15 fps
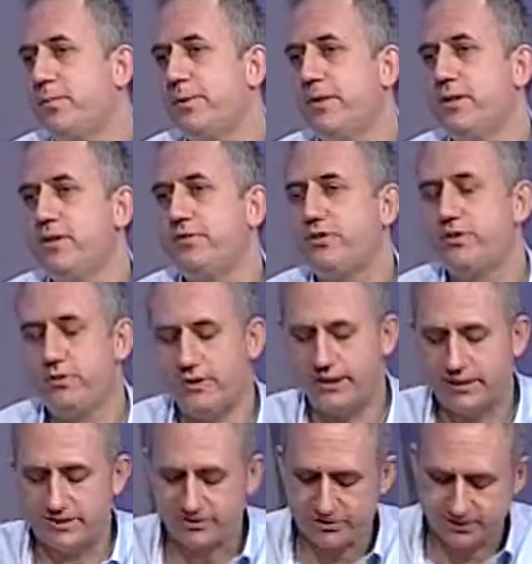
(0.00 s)
a period of 2
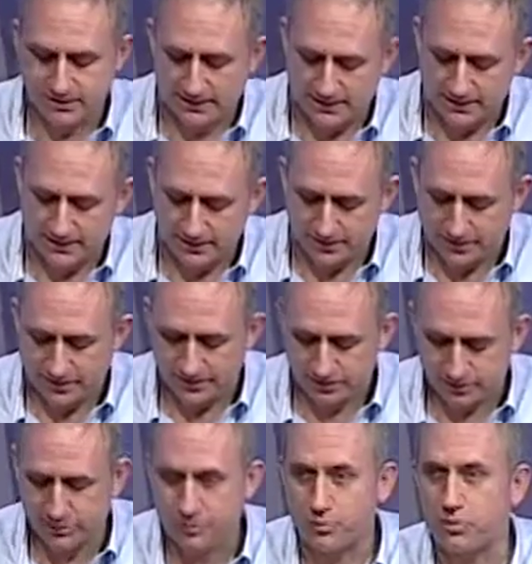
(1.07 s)
years. And
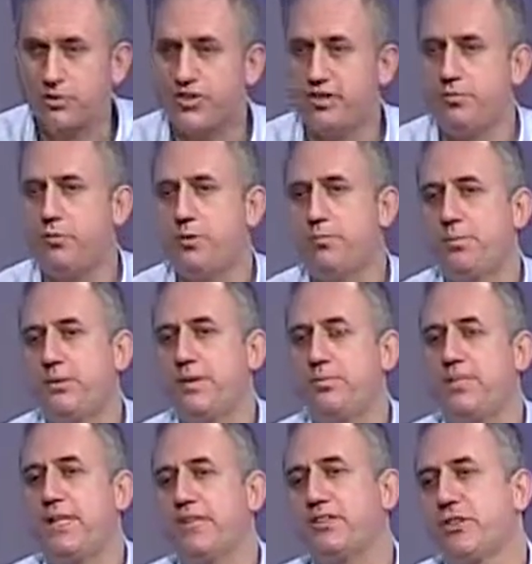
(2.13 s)
to reward him, we brought him
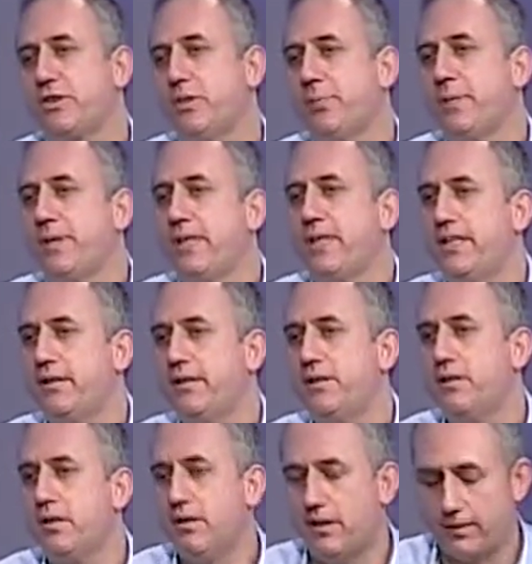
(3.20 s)
back to Copenhagen
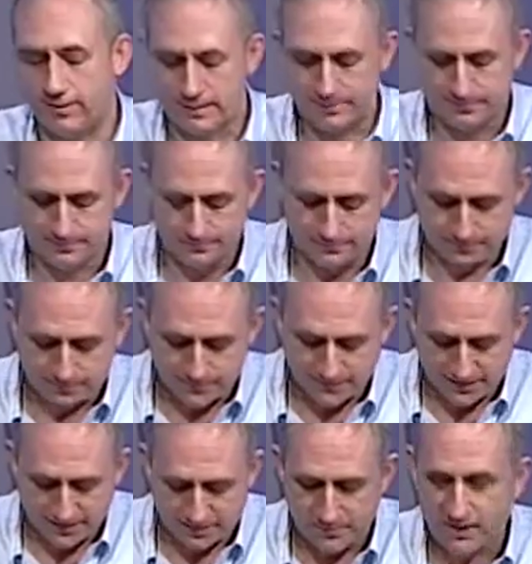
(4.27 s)

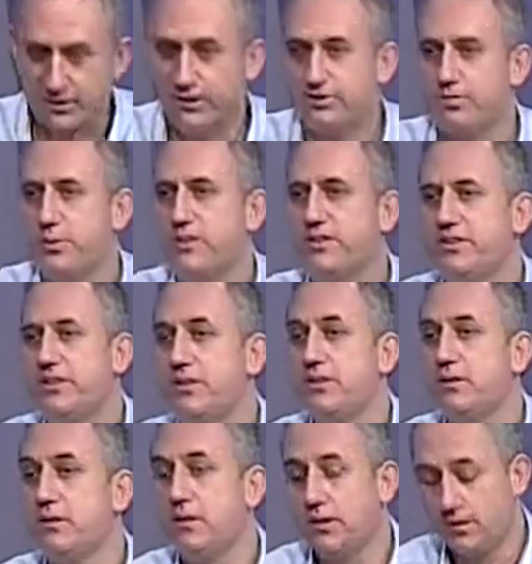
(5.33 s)
in the middle of winter,
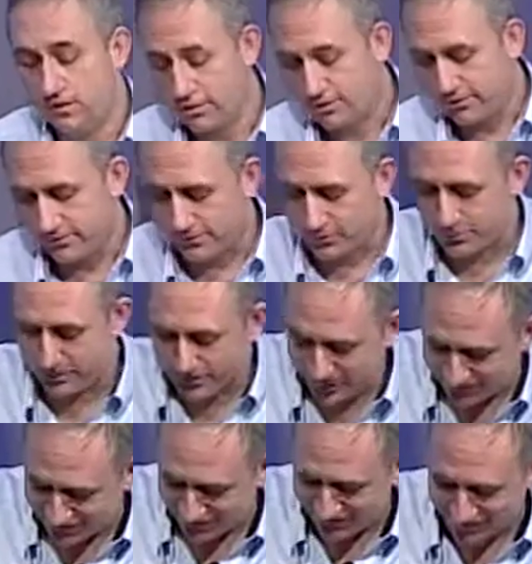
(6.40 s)
for which
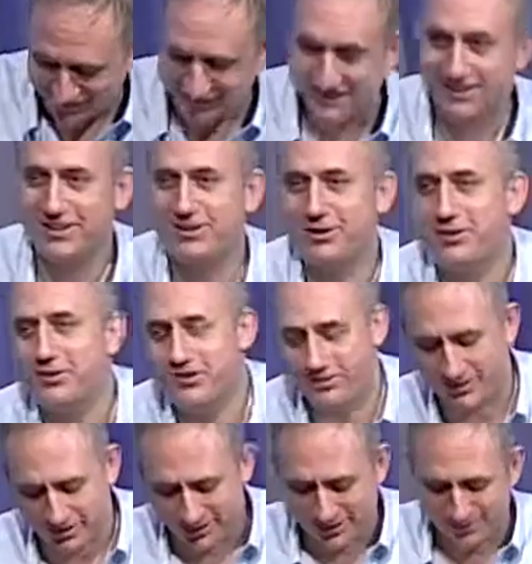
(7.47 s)
he's going
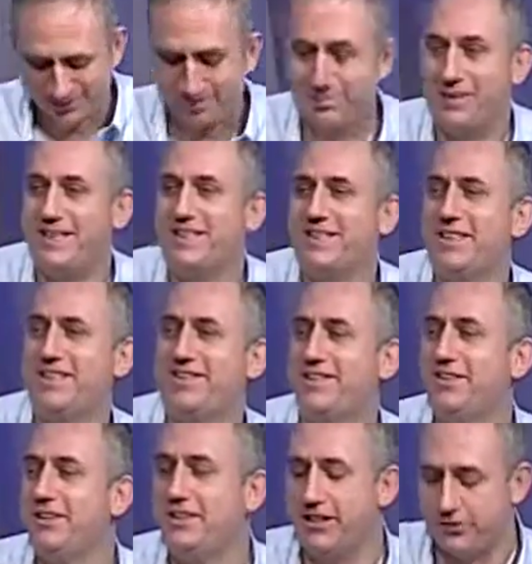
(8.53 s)
to, I hope, be
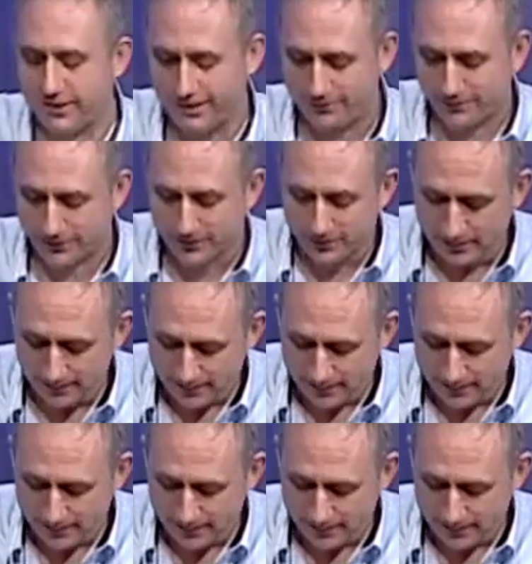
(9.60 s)
eternally grateful.